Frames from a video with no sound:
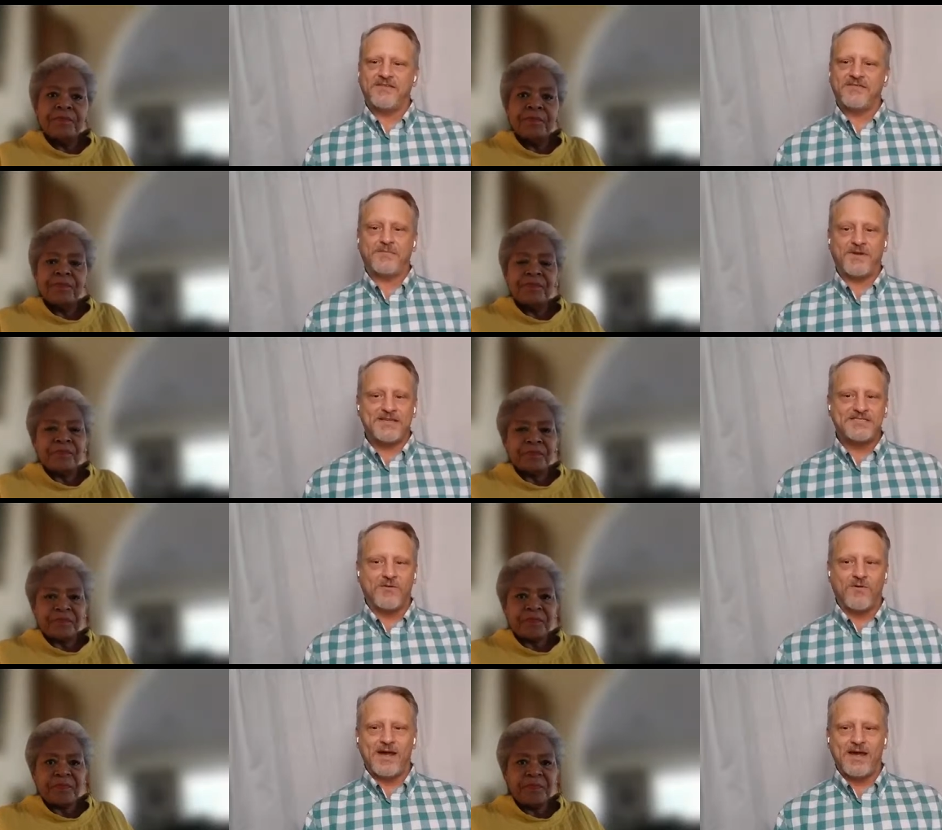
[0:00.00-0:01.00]
Speaker 1: uh, The
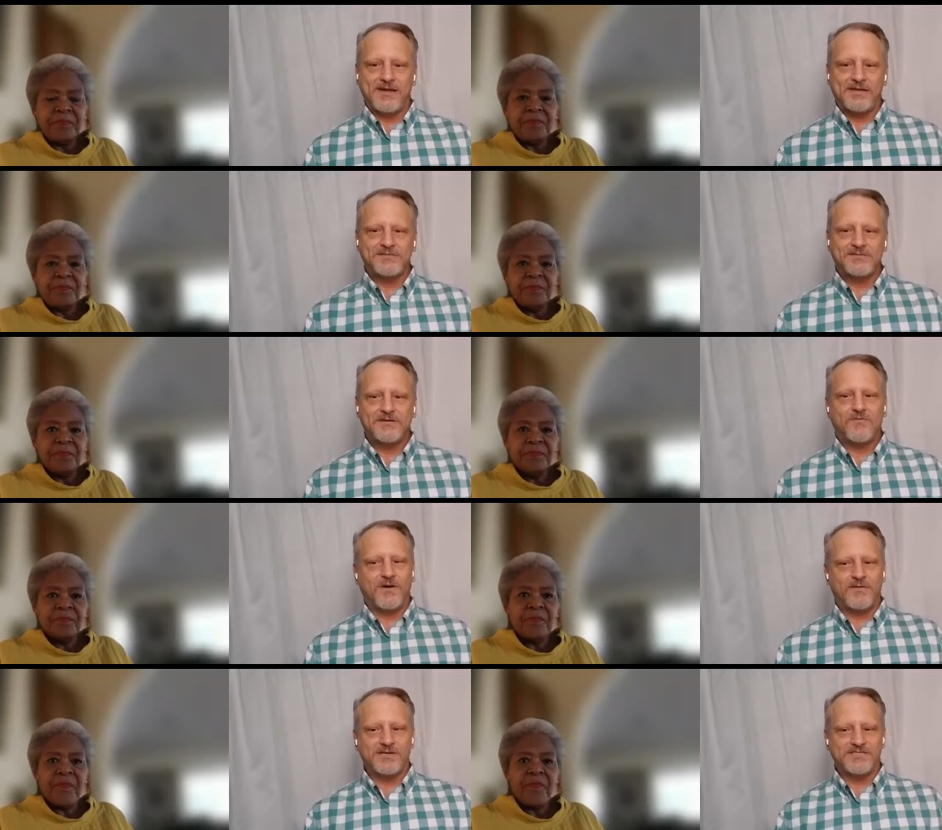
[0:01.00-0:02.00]
Blessing Way.
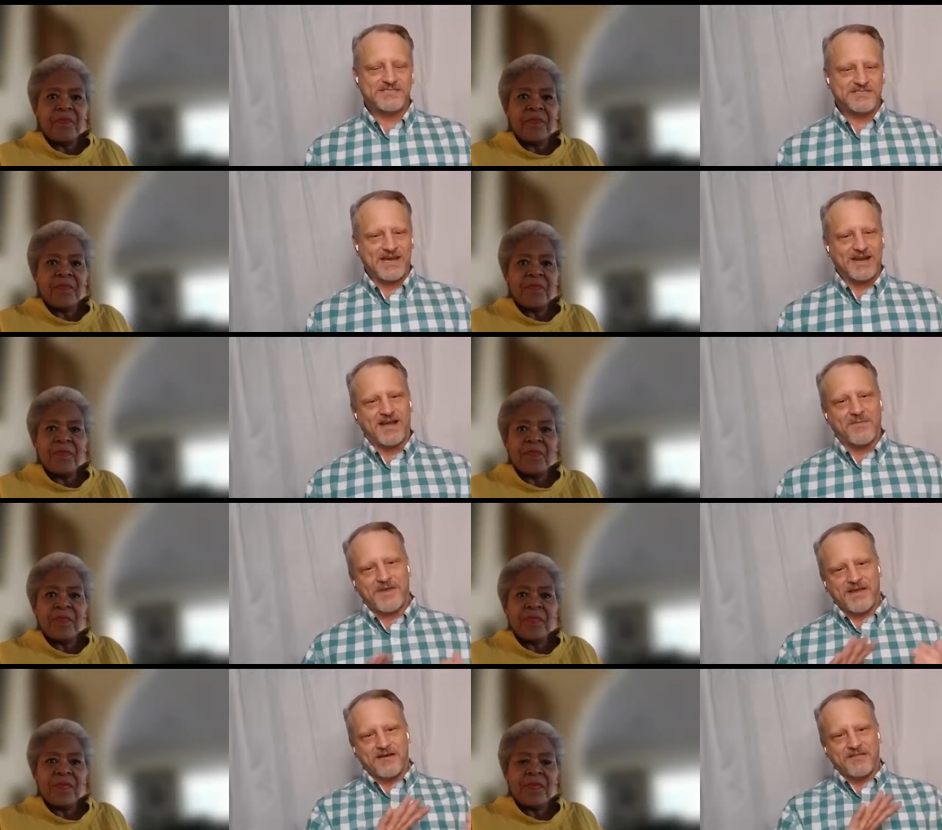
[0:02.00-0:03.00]
What was that
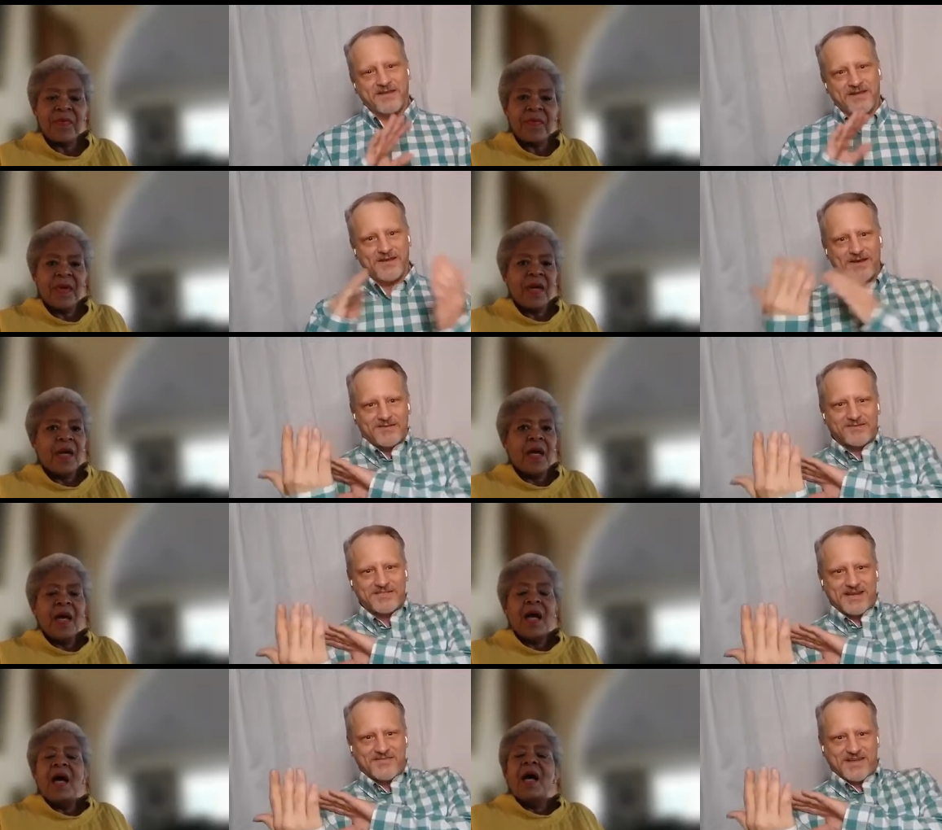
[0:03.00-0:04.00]
like being on the
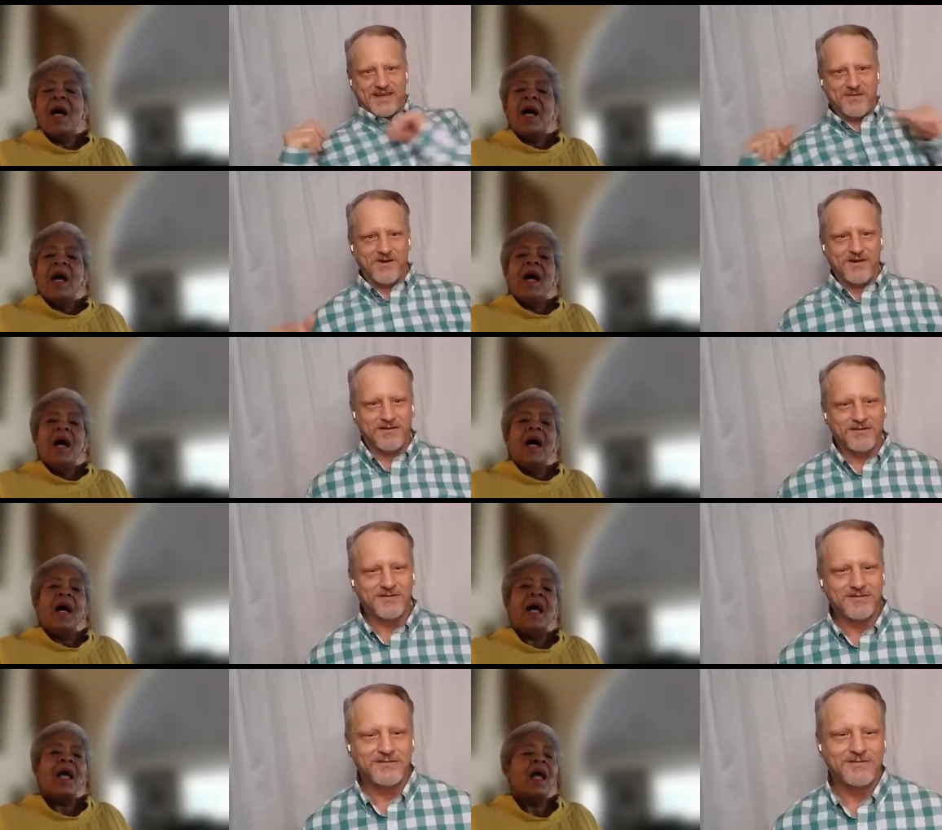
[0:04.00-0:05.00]
other side of the camera?
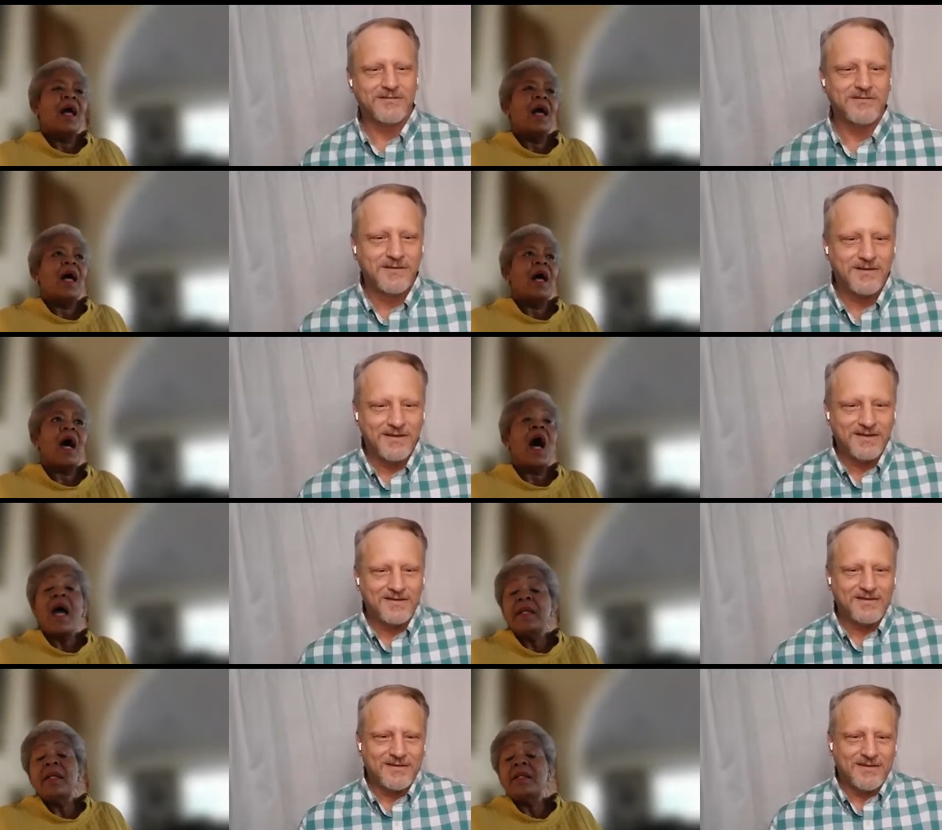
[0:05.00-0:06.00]

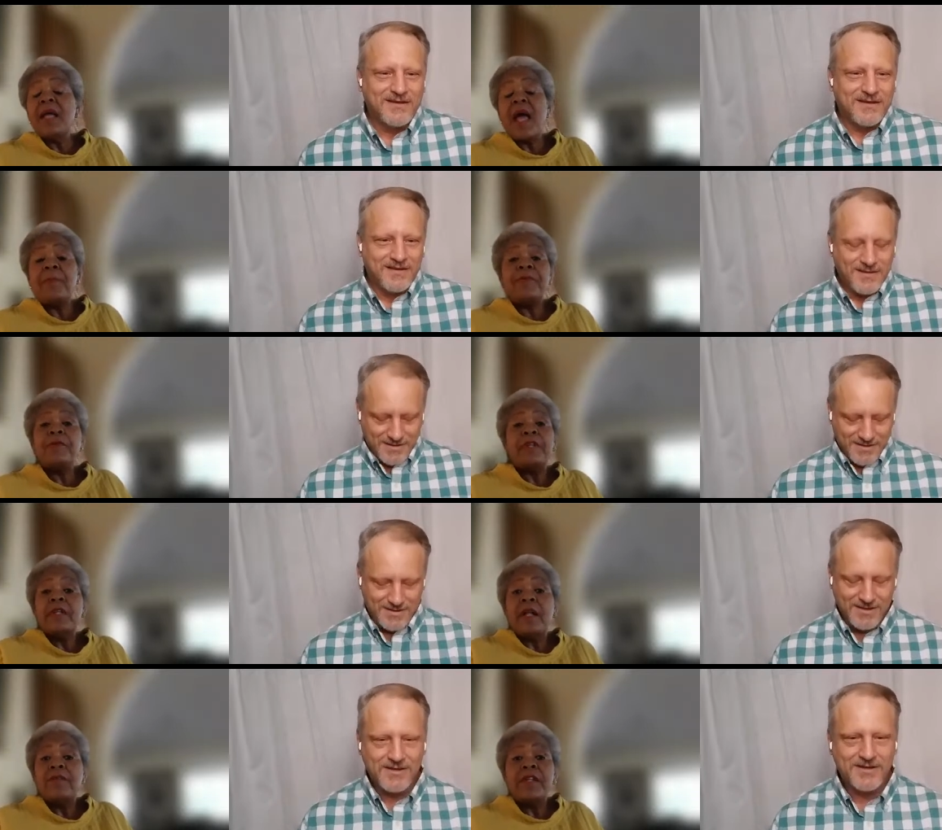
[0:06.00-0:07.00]
Speaker 2: I absolutely
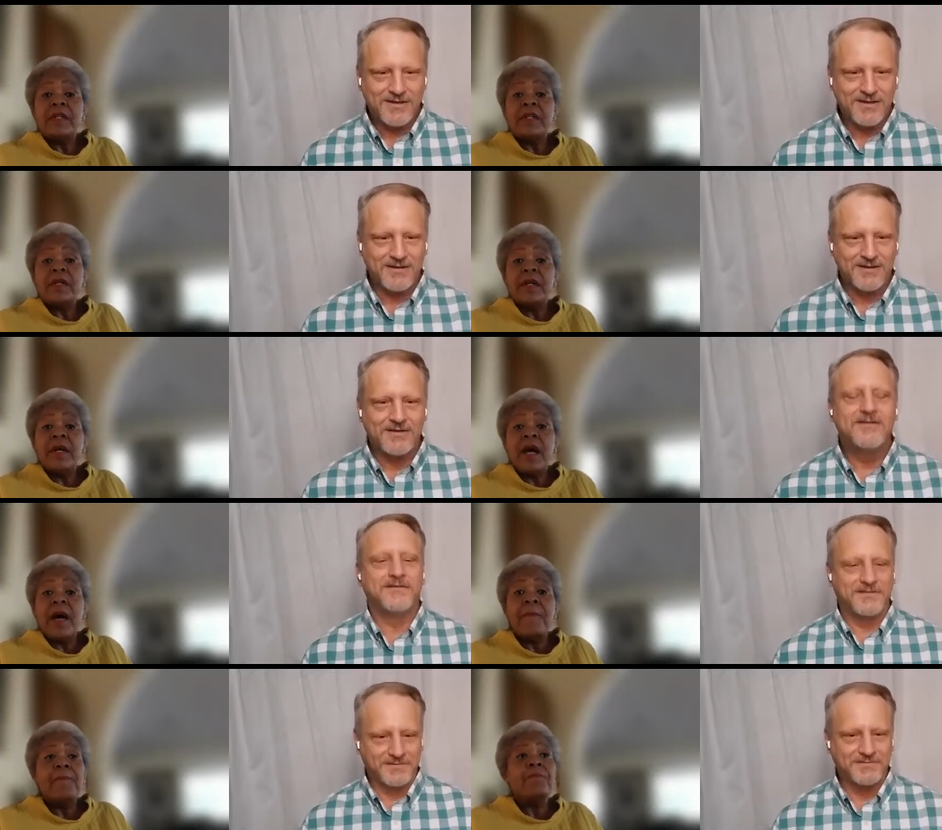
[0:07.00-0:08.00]
loved it.
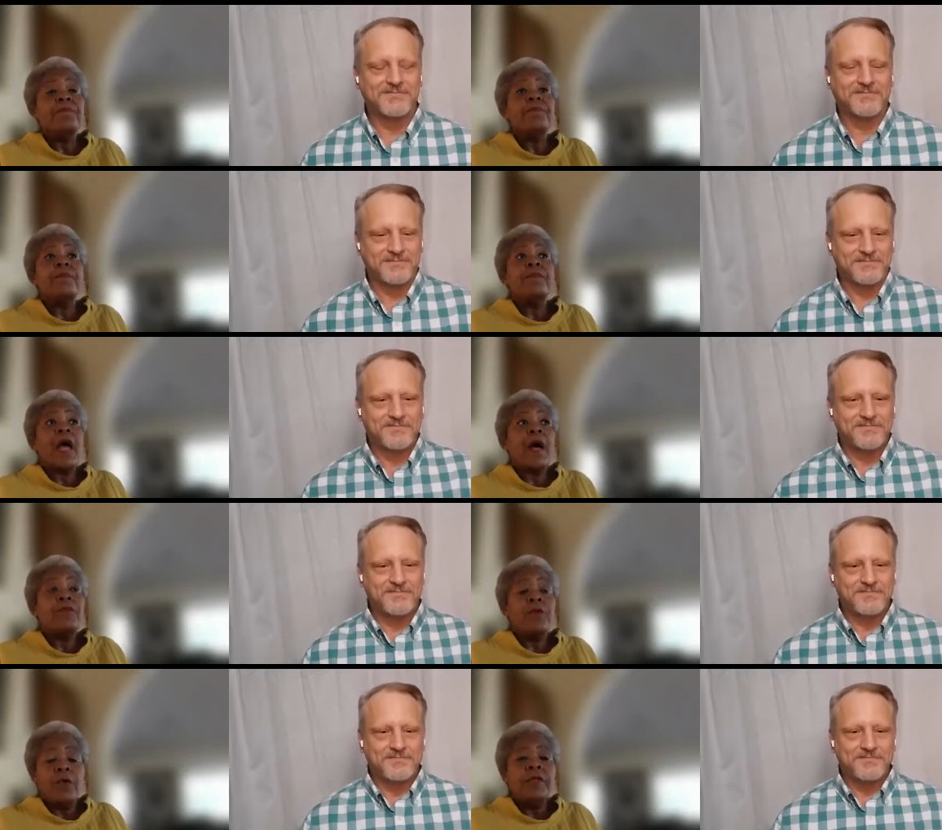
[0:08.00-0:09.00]
Um, I
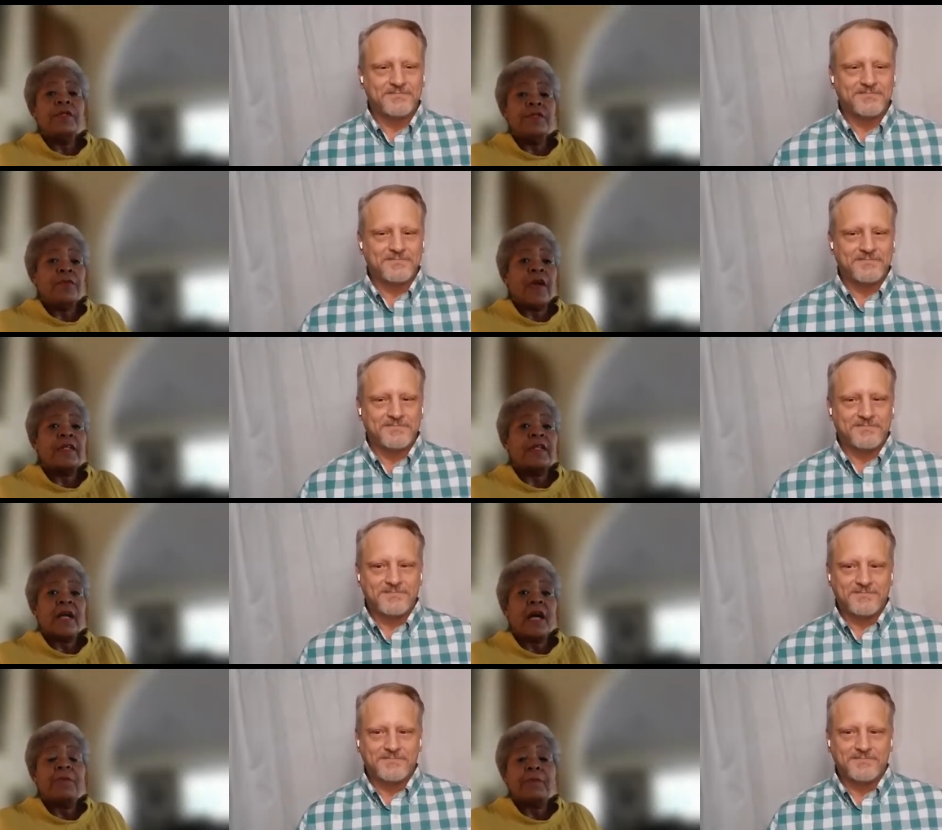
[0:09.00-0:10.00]
wrote, directed a
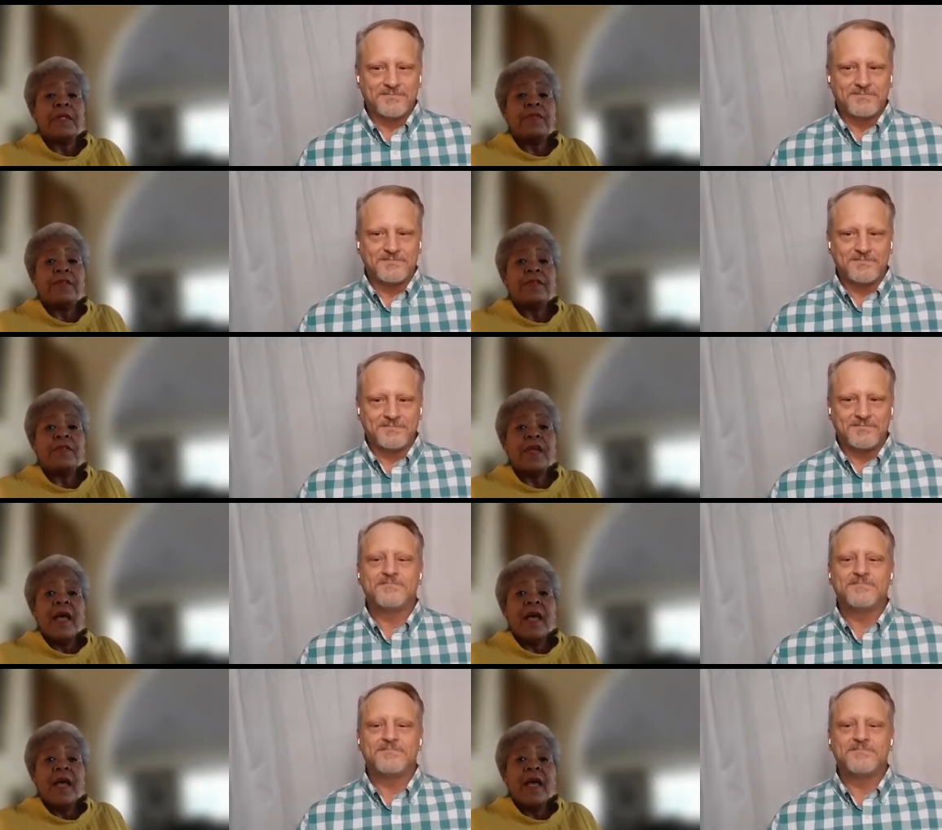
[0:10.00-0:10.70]
couple pieces,